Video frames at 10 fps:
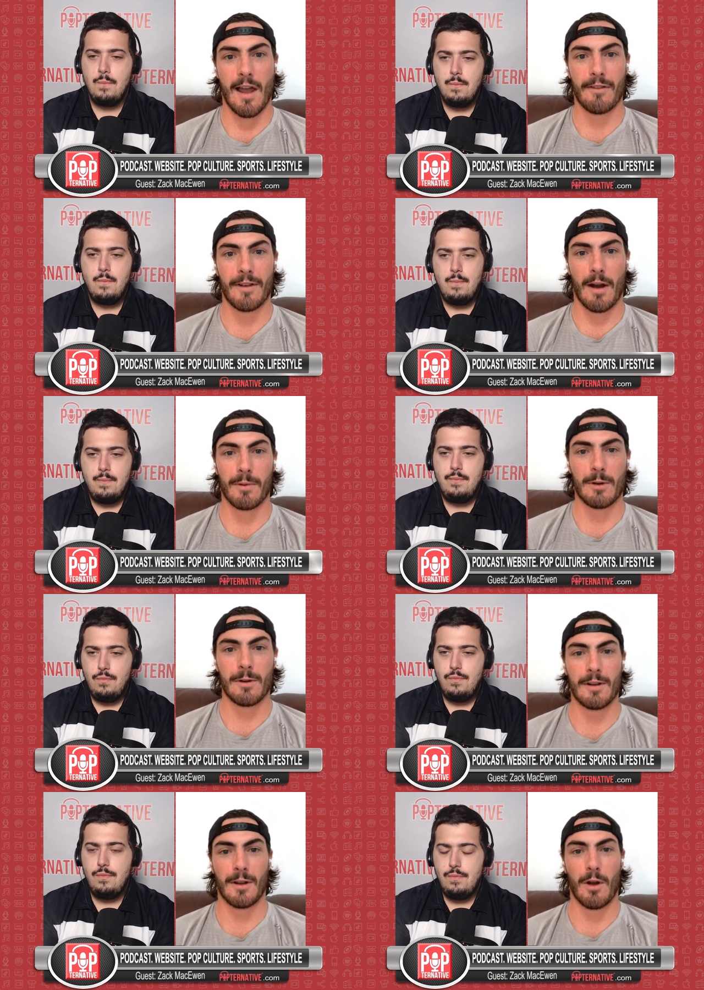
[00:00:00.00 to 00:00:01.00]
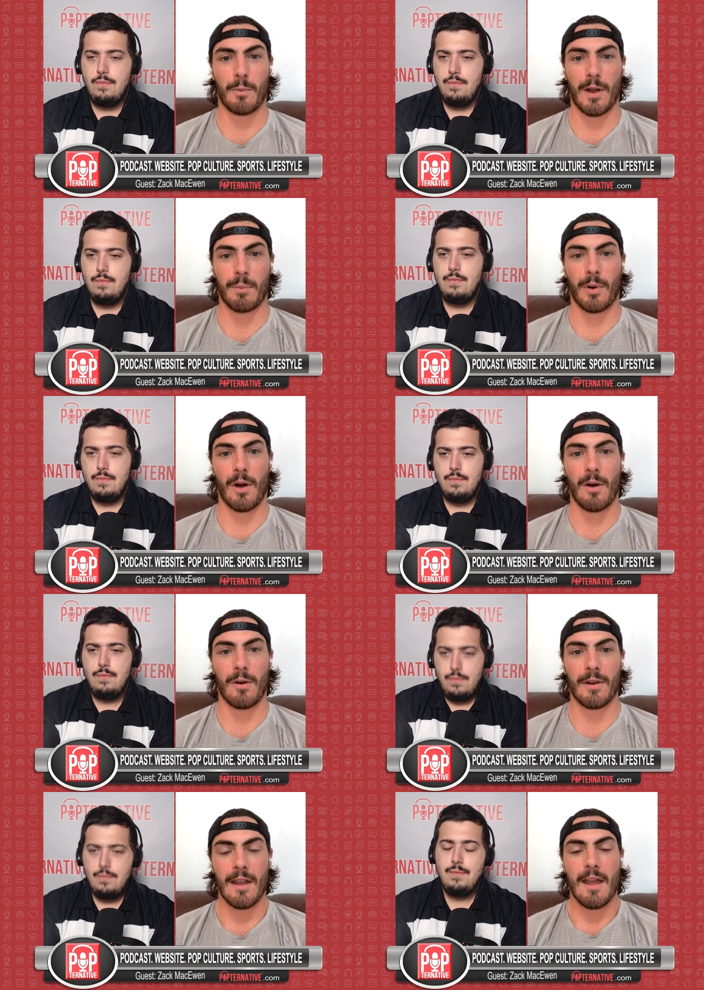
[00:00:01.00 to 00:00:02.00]
Speaker 1: I have an opportunity to go play pro.
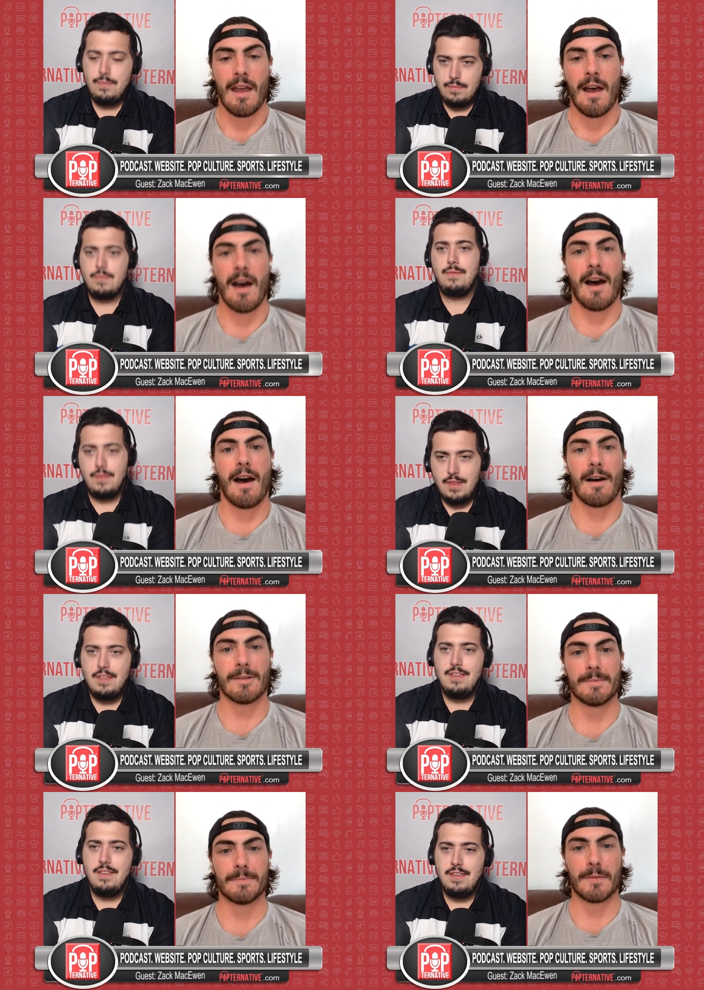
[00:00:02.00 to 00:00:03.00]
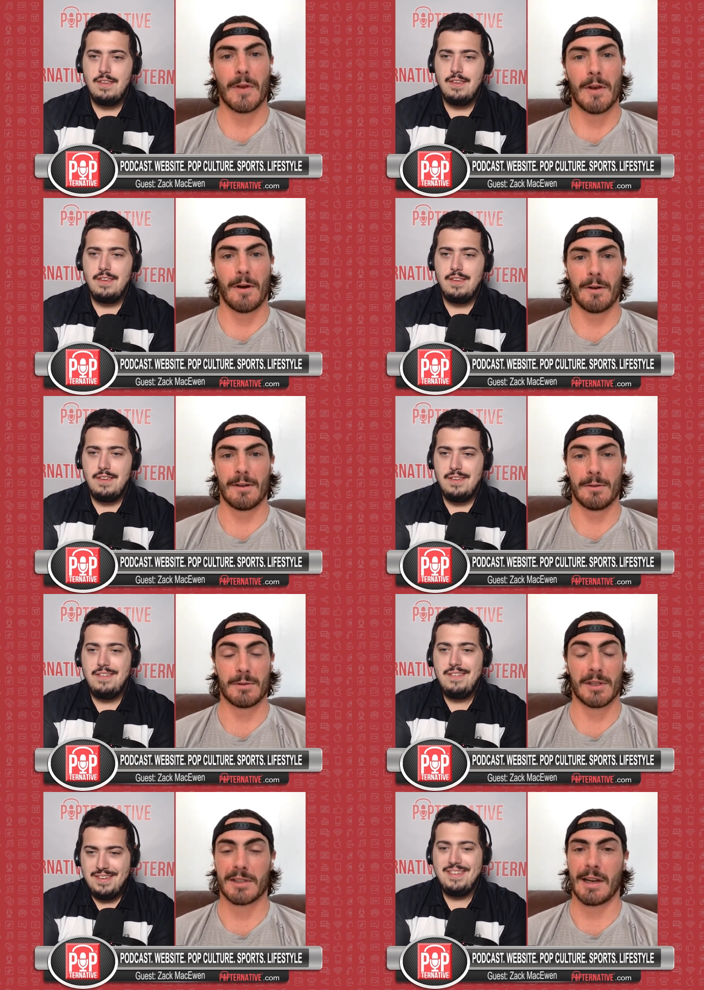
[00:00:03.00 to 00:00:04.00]
And, um, you know, it
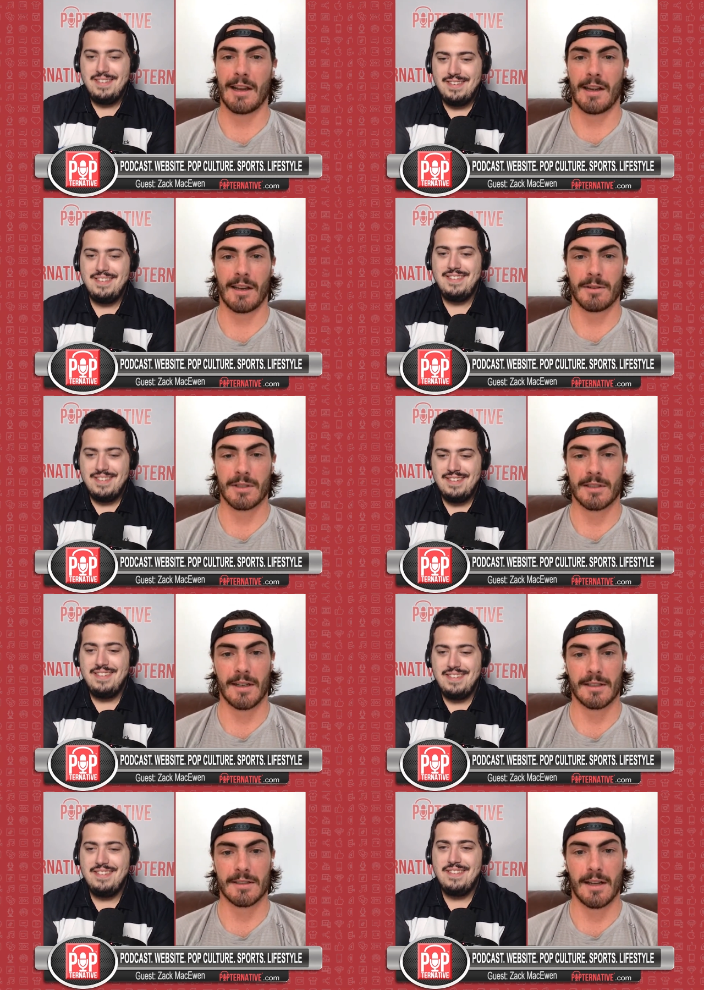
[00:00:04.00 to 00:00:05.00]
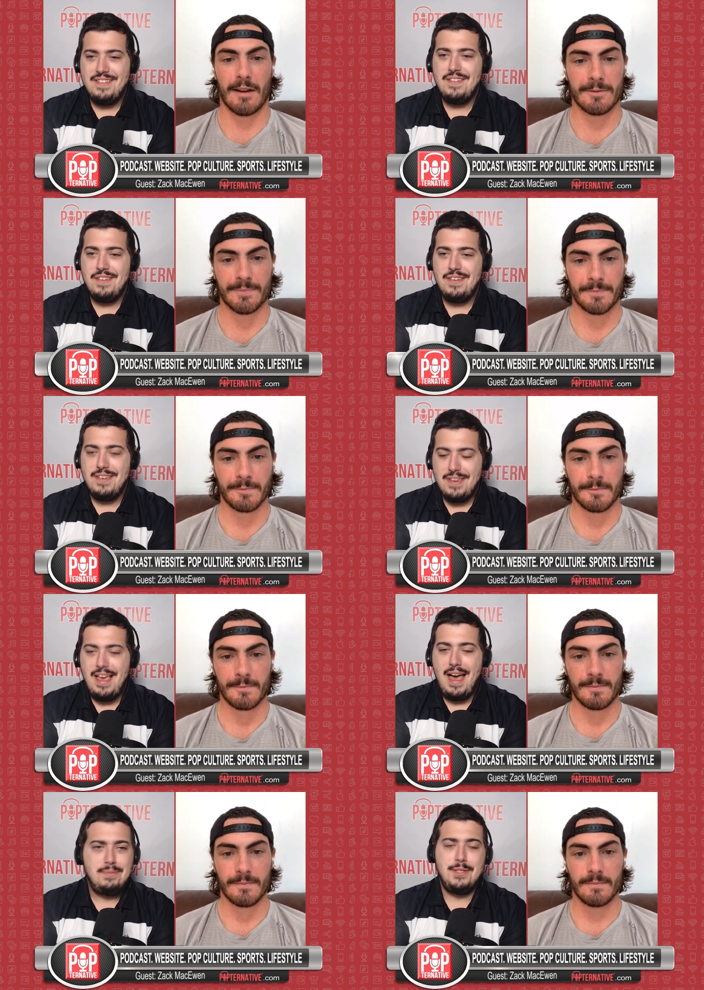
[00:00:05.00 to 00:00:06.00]
was exciting. It was exciting stuff.
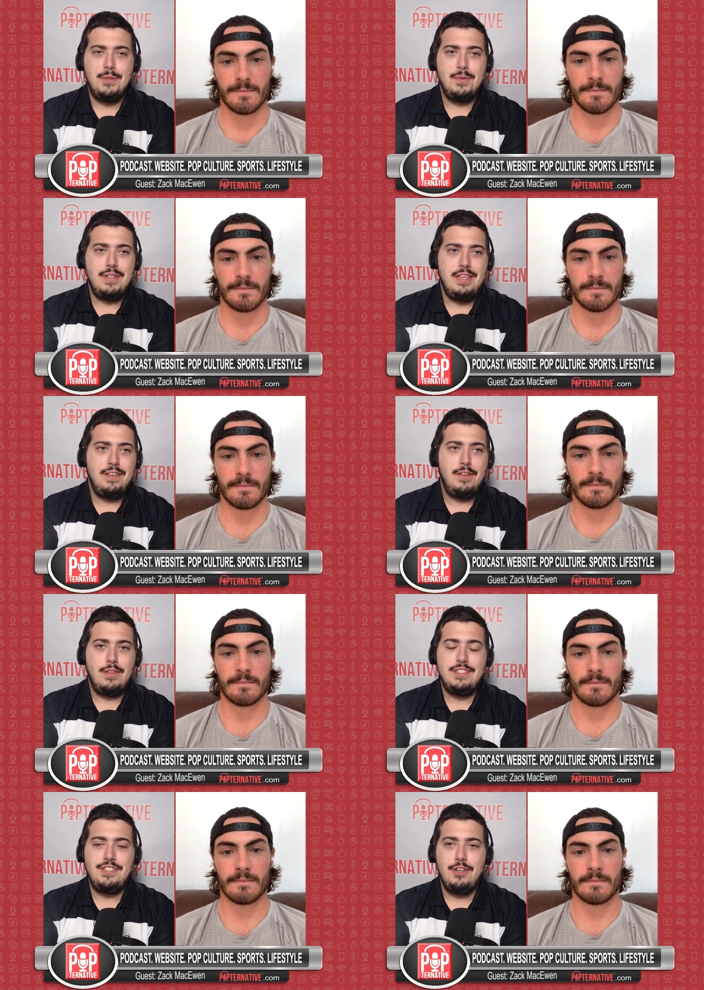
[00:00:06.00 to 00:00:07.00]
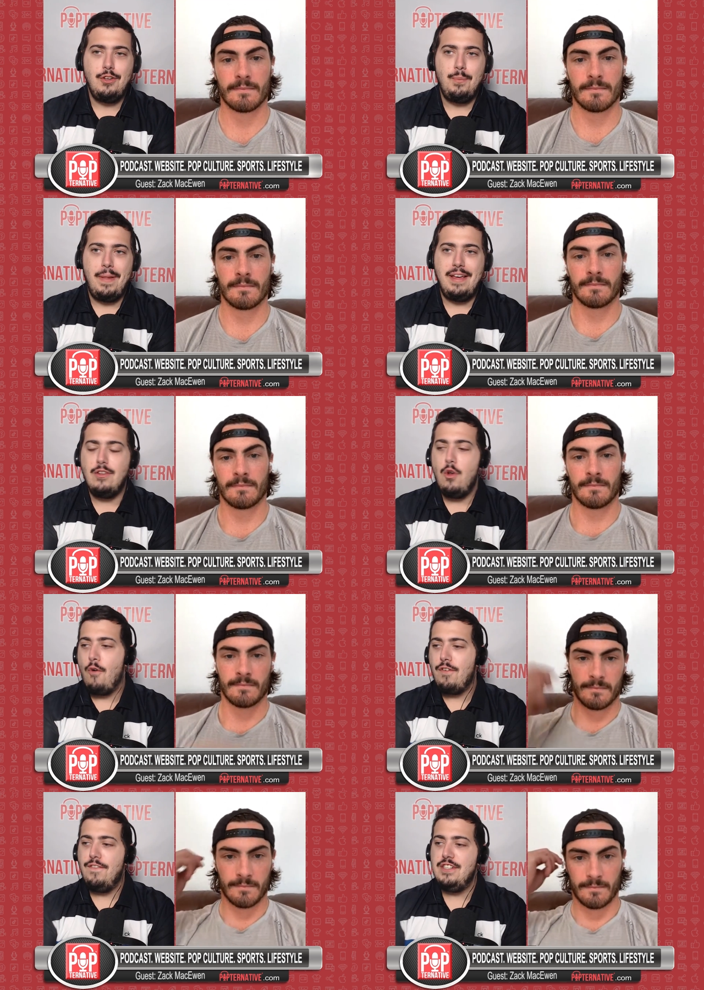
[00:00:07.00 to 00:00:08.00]
Speaker 2: Absolutely. You know, this year you're playing in the North
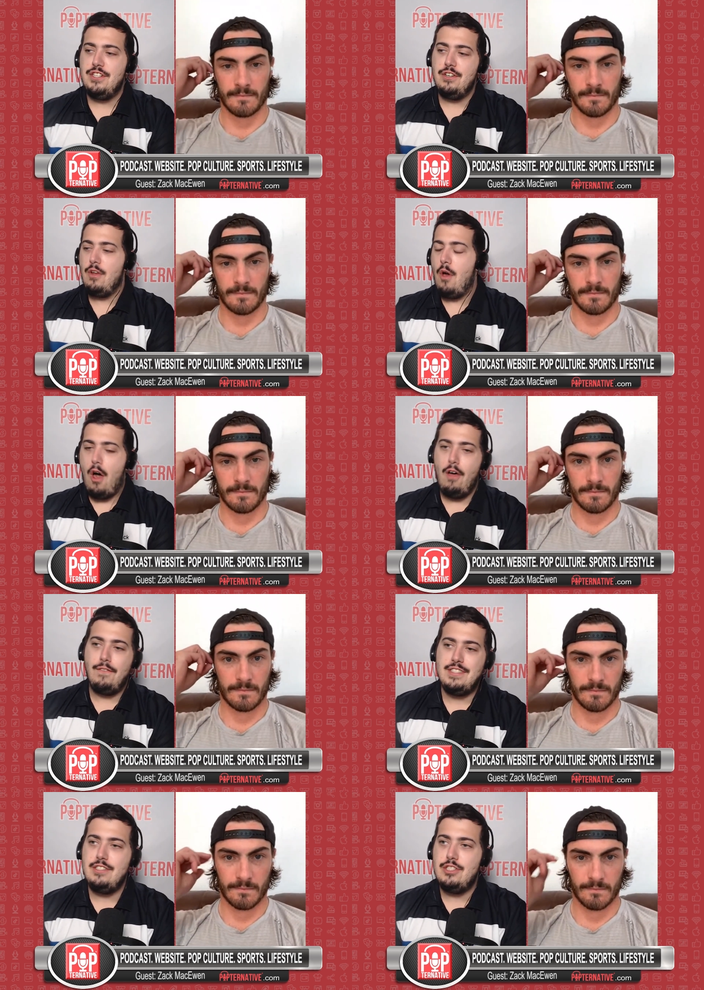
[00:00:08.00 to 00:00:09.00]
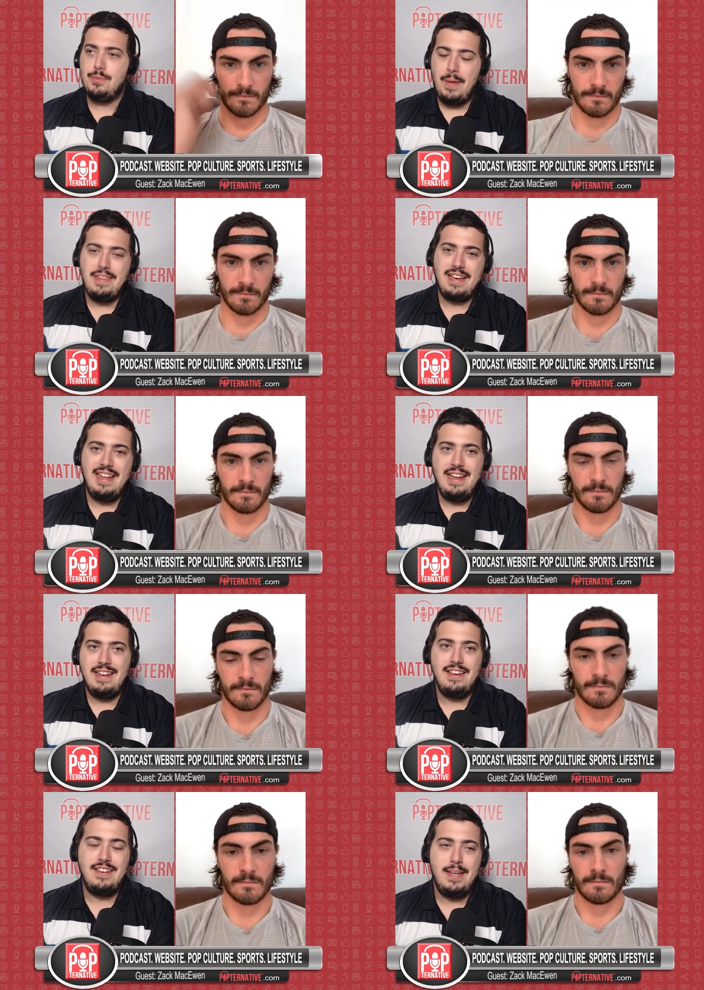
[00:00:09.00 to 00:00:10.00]
Division, obviously just playing the Canadian
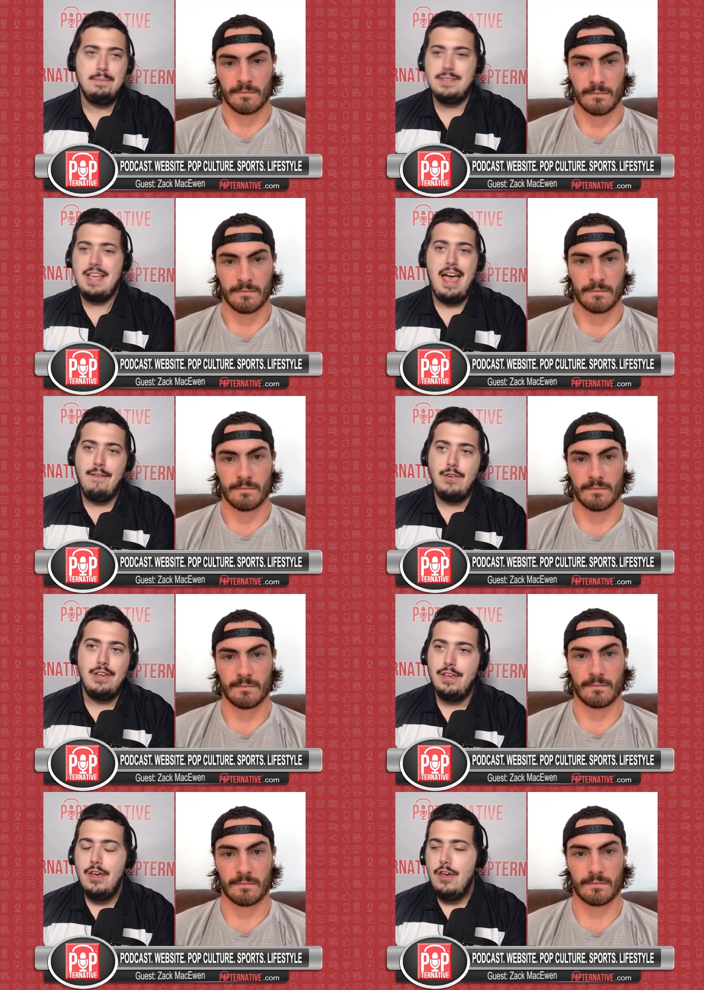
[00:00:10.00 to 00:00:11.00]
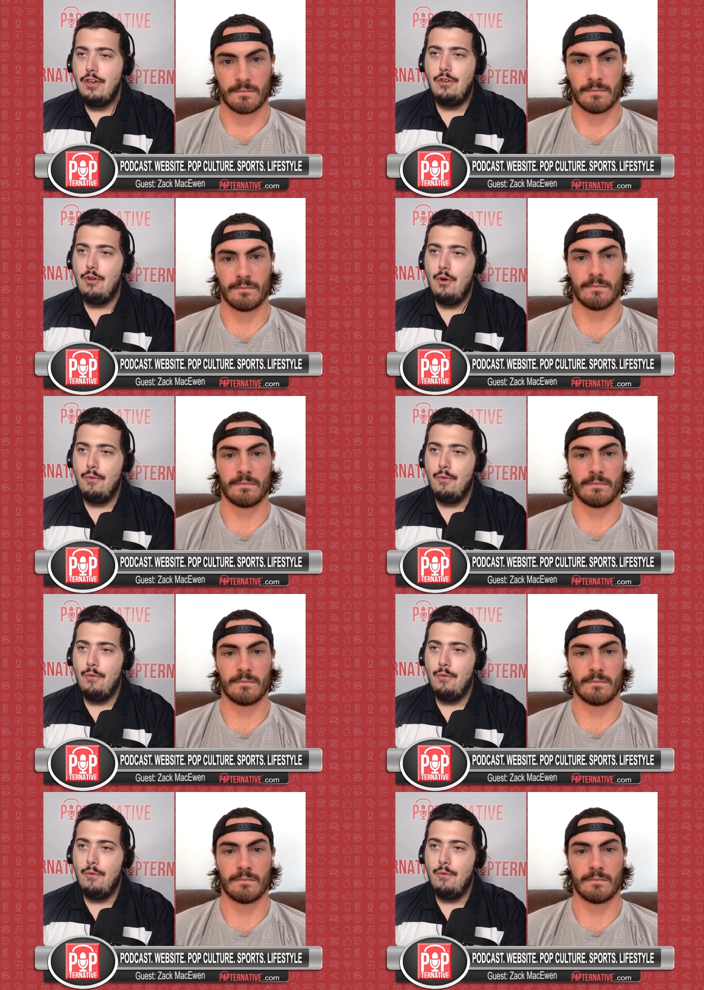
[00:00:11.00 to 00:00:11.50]
teams. Every, you know,